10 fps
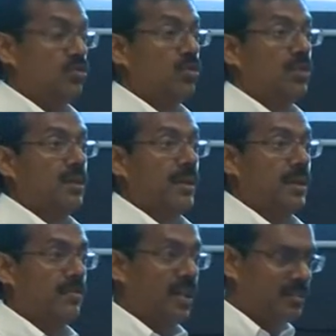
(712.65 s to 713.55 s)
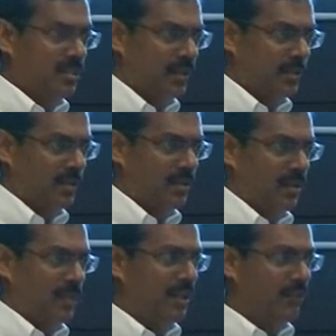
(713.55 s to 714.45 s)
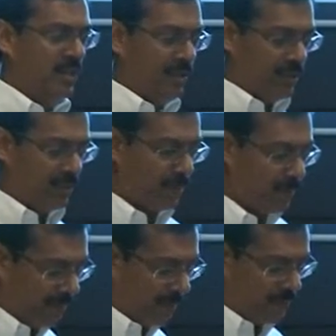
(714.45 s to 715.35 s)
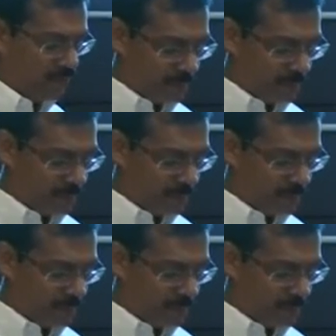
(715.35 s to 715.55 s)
true in the manufacturing world. I mean, if I were to compare